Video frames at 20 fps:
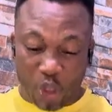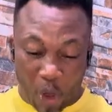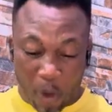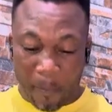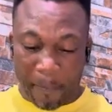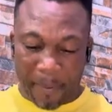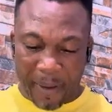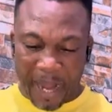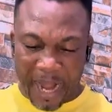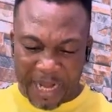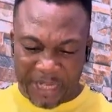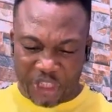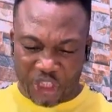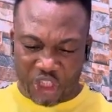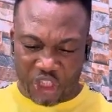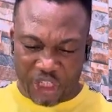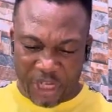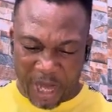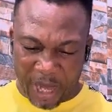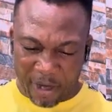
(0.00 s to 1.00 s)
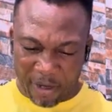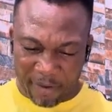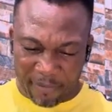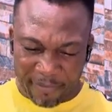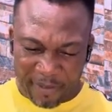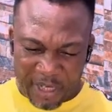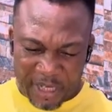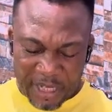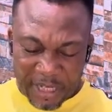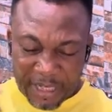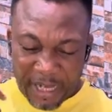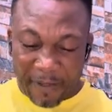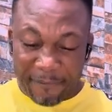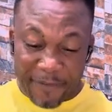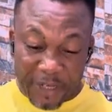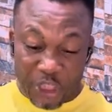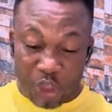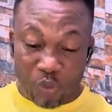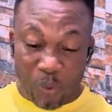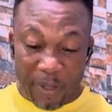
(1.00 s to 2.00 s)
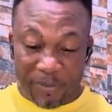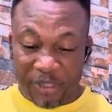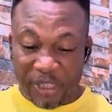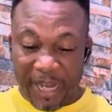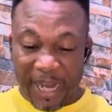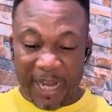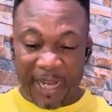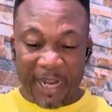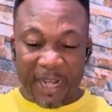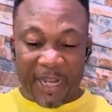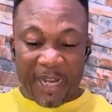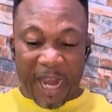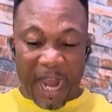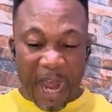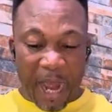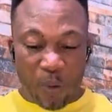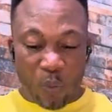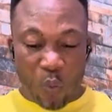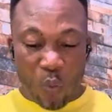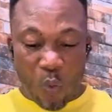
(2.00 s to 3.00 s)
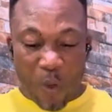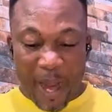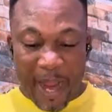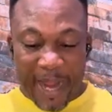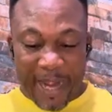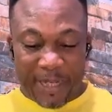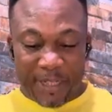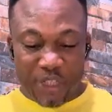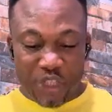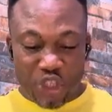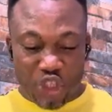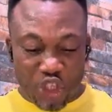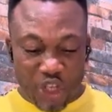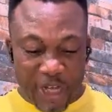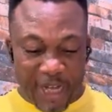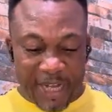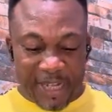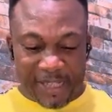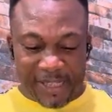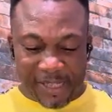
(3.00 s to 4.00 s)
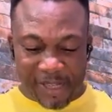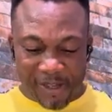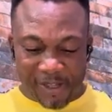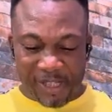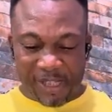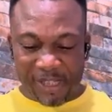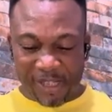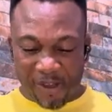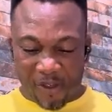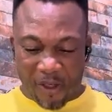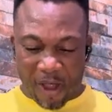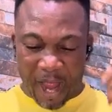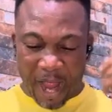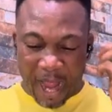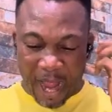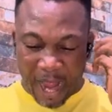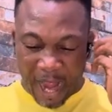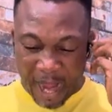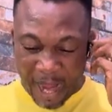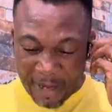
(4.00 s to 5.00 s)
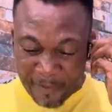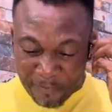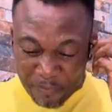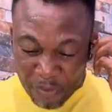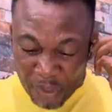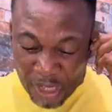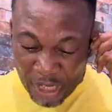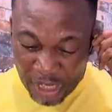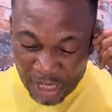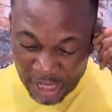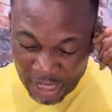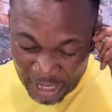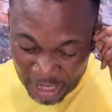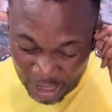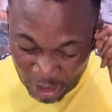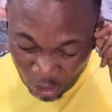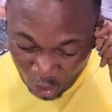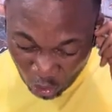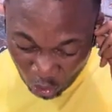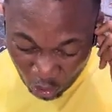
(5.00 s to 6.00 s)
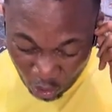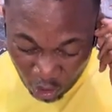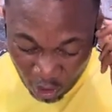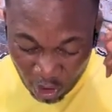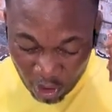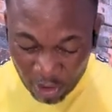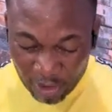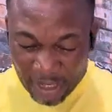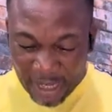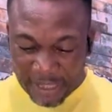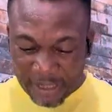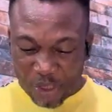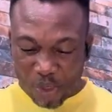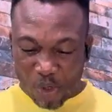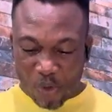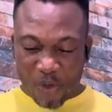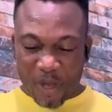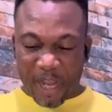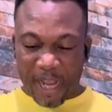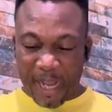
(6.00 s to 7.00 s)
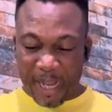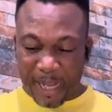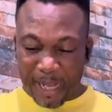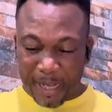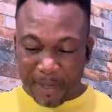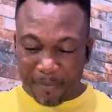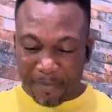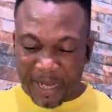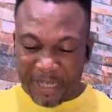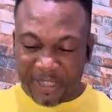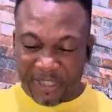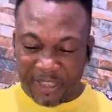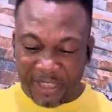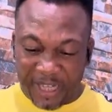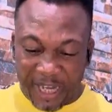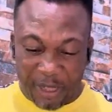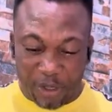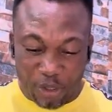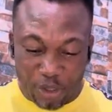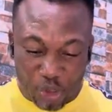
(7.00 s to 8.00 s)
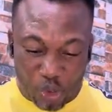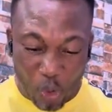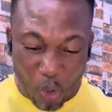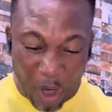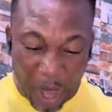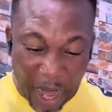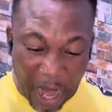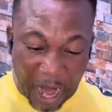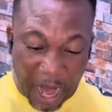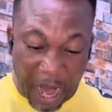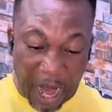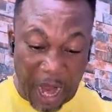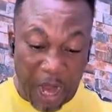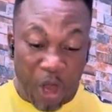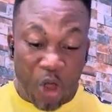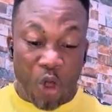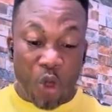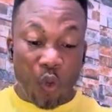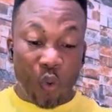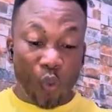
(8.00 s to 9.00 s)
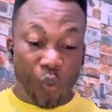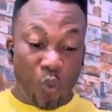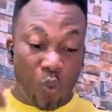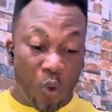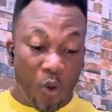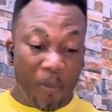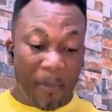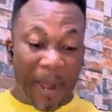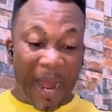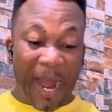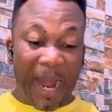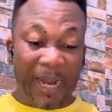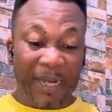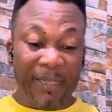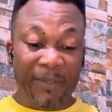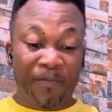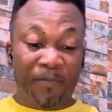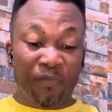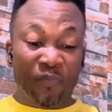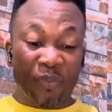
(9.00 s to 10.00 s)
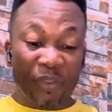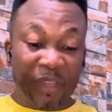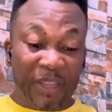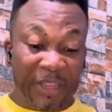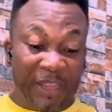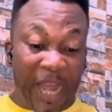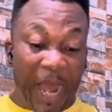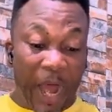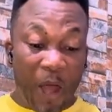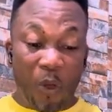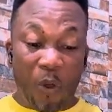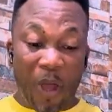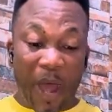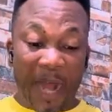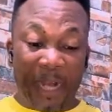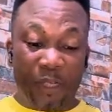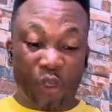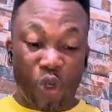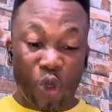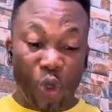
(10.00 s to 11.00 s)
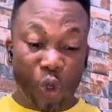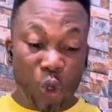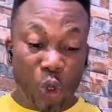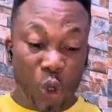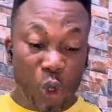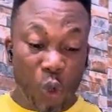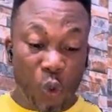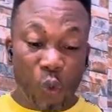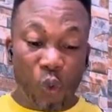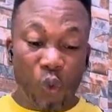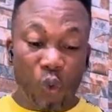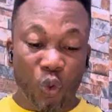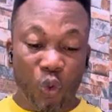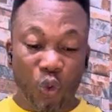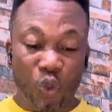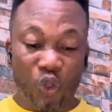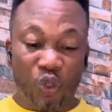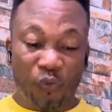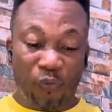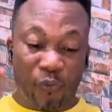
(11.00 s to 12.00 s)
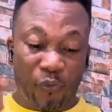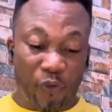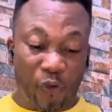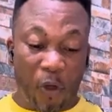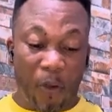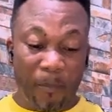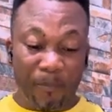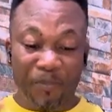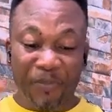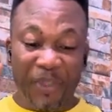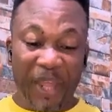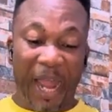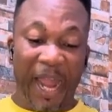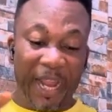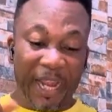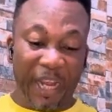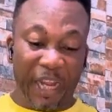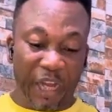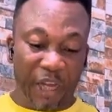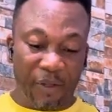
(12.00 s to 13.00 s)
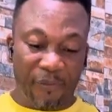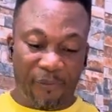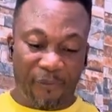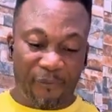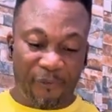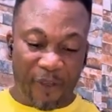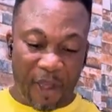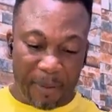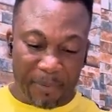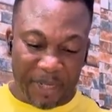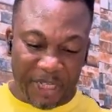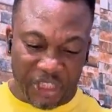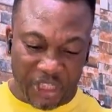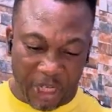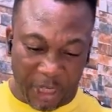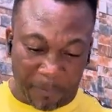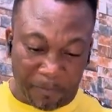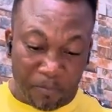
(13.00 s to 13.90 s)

up herself. Now verse 12 said, and when Jesus saw her, he called unto him and said unto her, woman, thou art loose from thy infirmity.